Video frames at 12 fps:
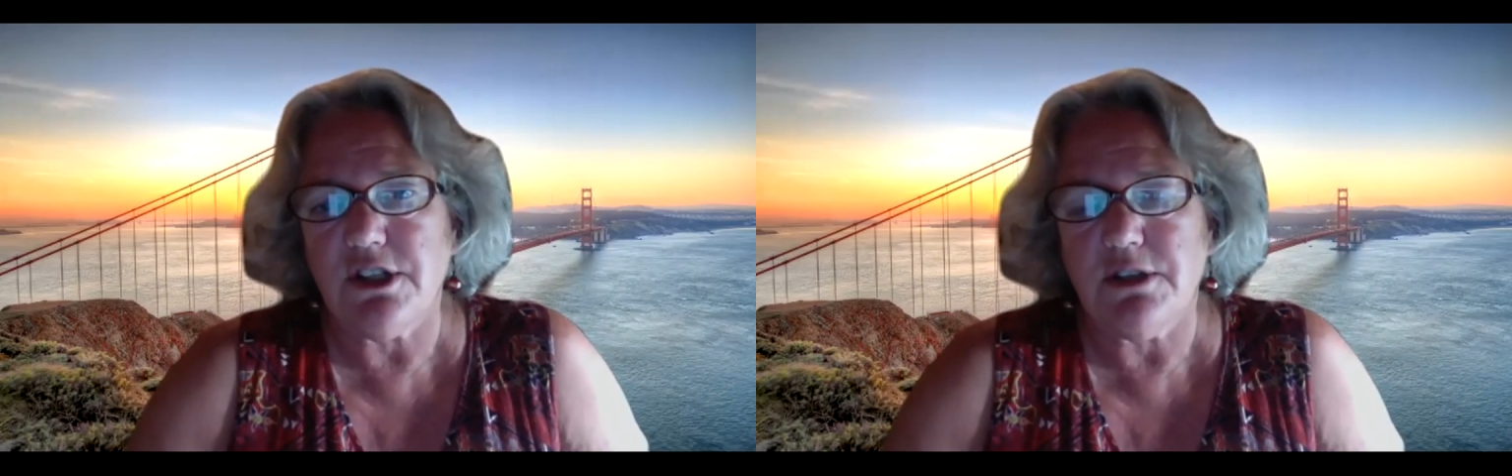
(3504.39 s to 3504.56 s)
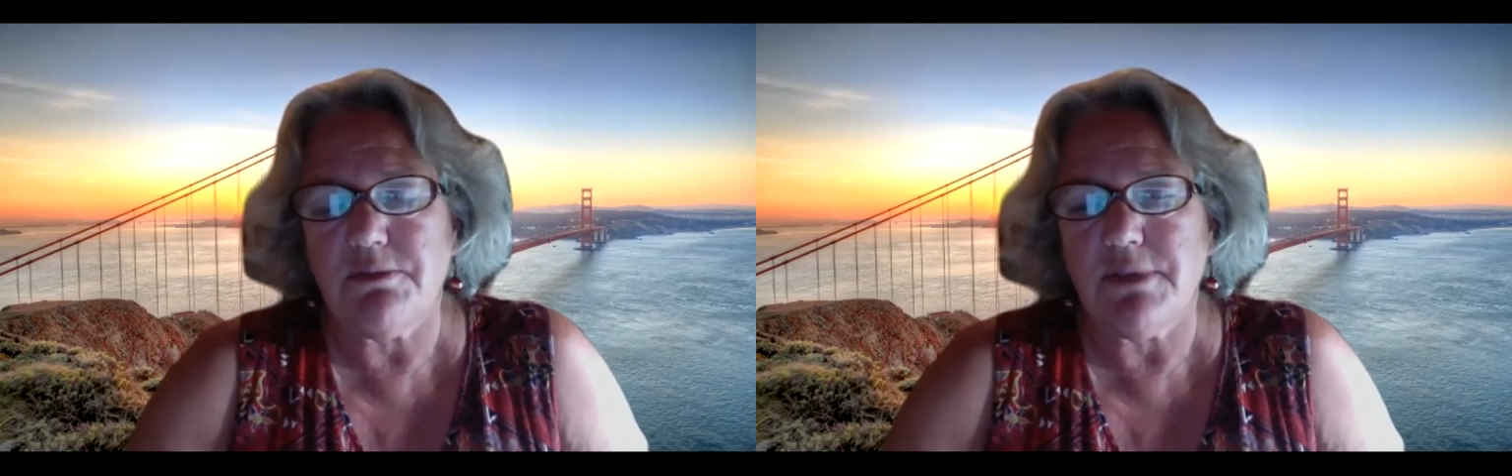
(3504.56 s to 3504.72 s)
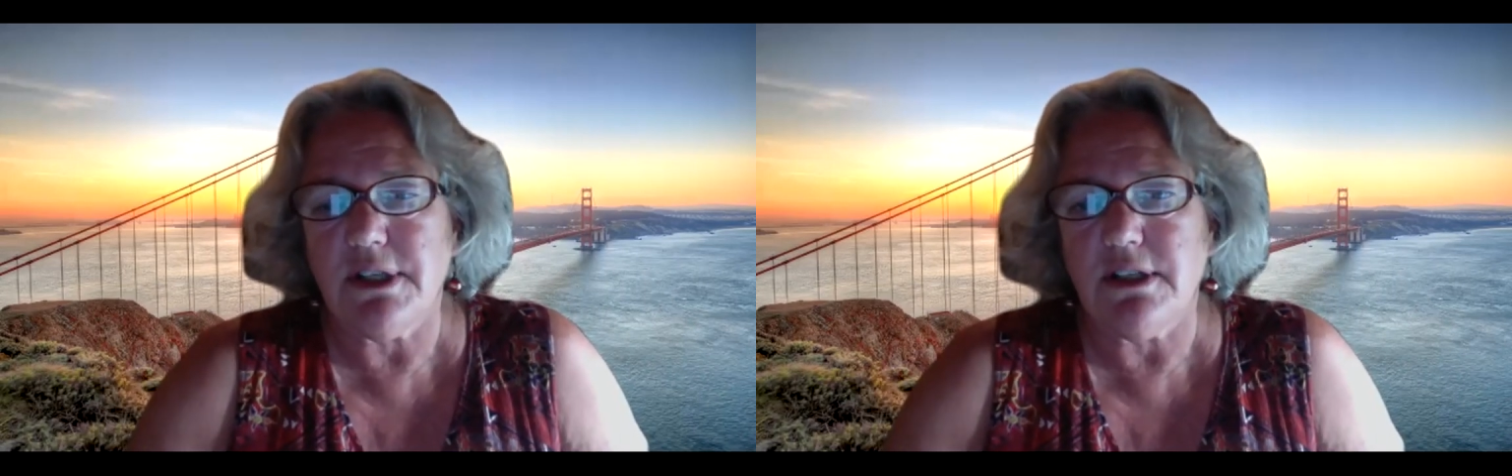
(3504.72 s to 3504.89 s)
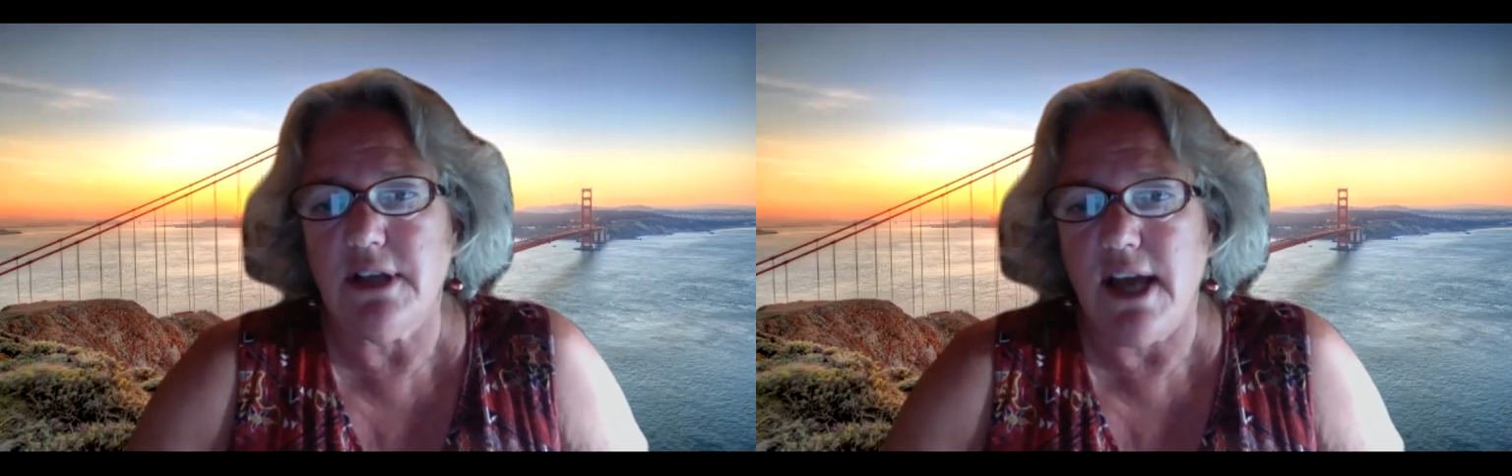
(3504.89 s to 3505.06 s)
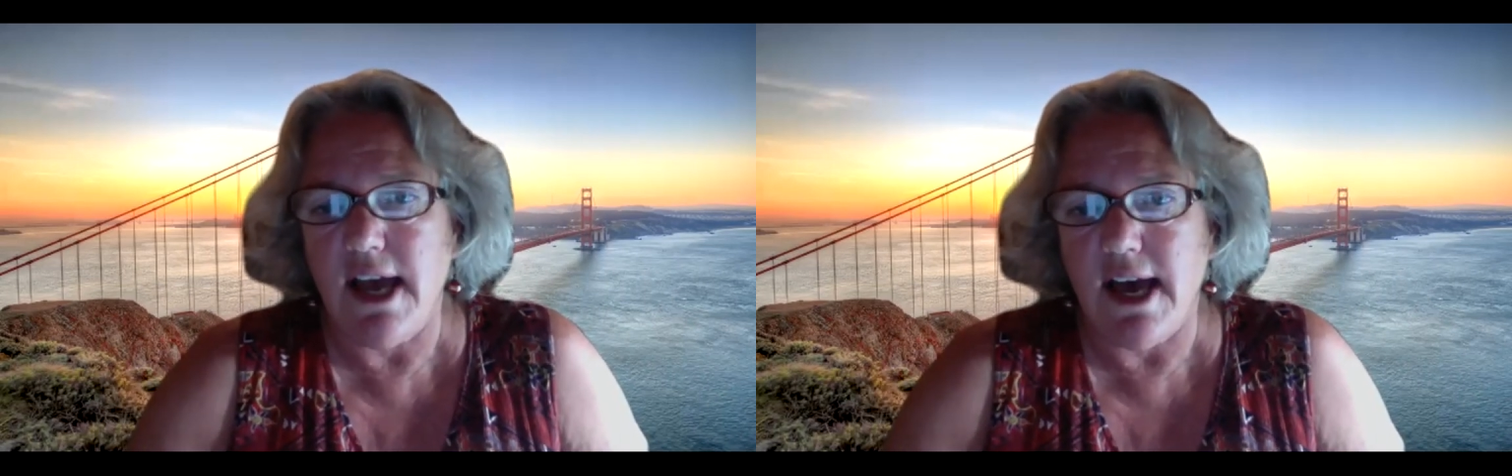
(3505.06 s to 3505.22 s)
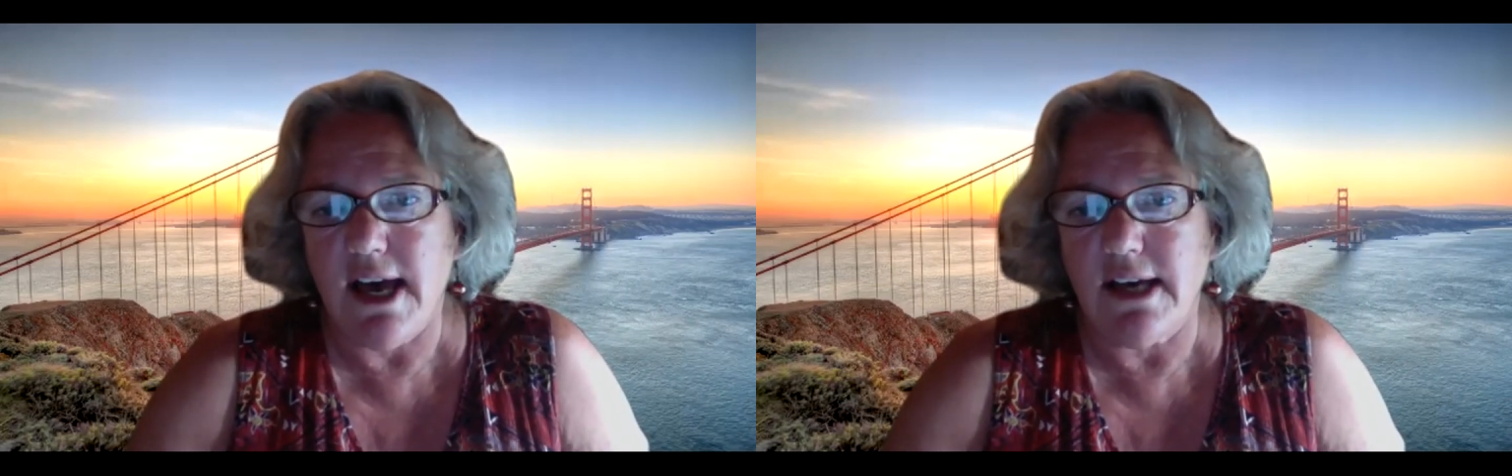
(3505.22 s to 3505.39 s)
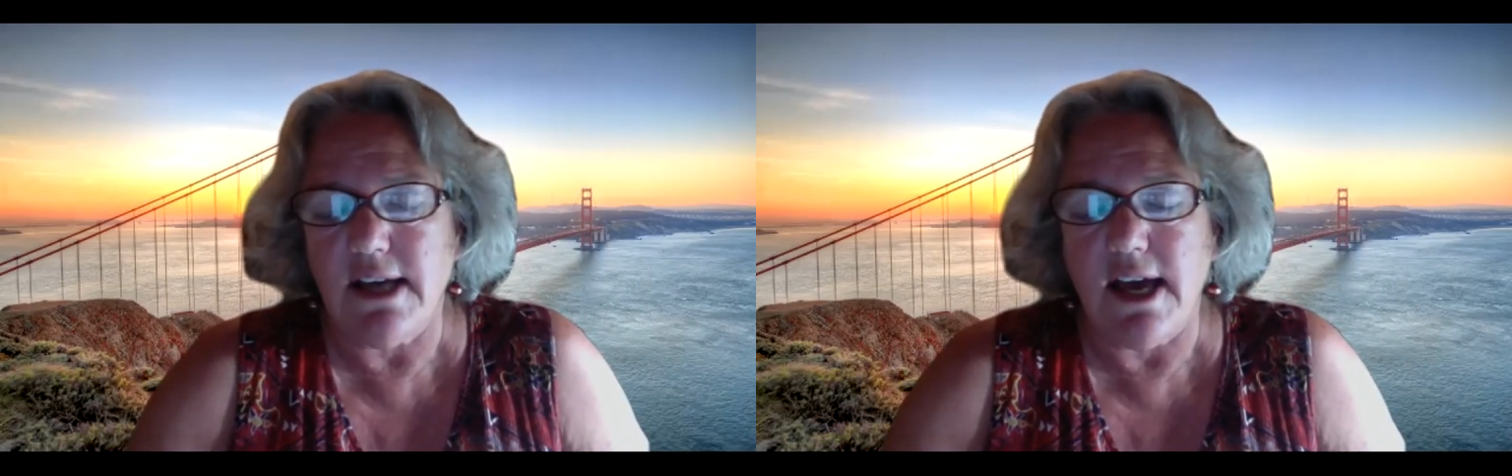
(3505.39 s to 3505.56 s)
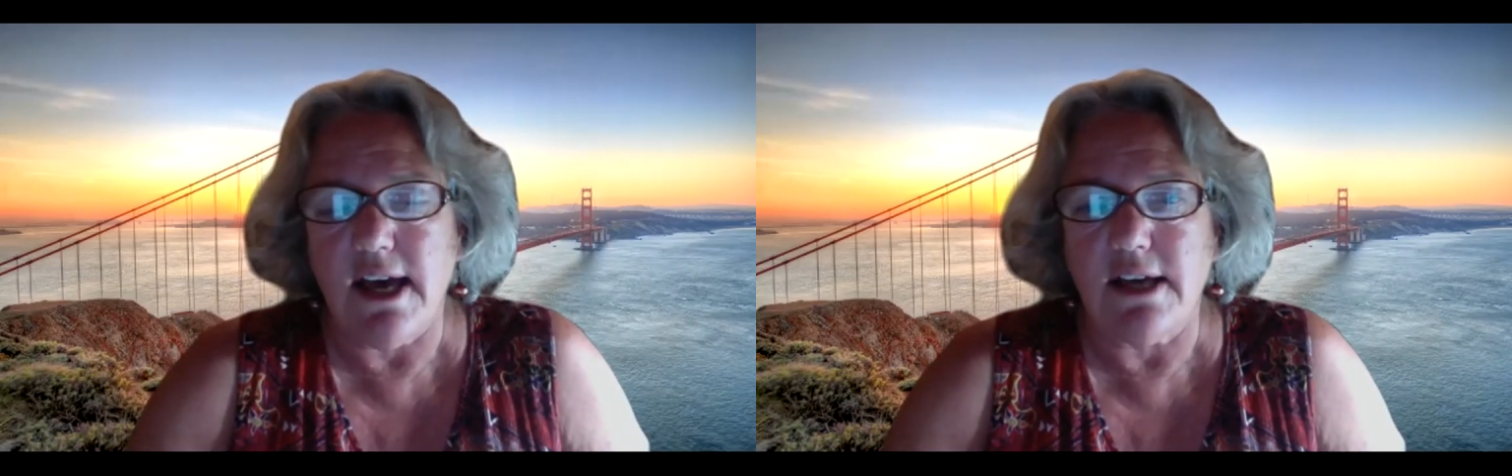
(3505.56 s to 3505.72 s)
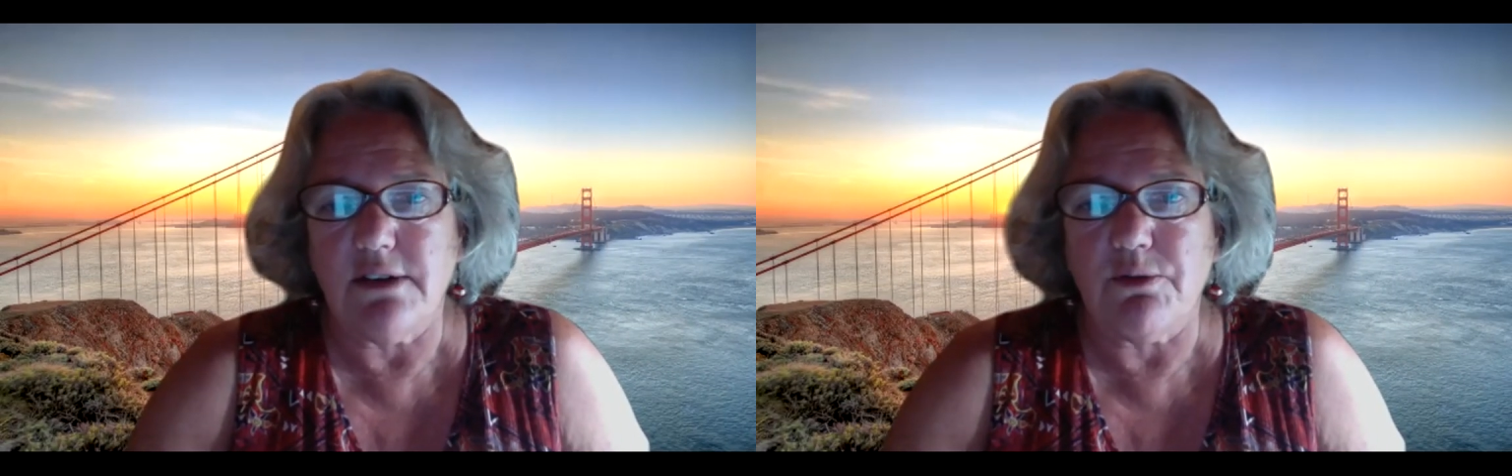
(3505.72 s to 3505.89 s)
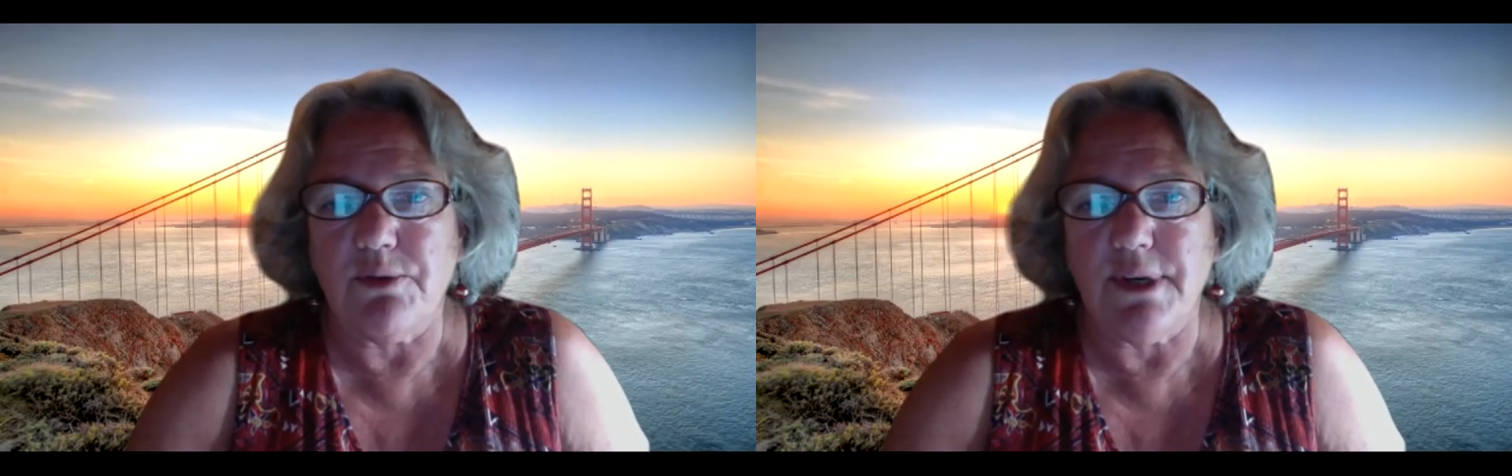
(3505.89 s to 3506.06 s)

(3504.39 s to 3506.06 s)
to be had, and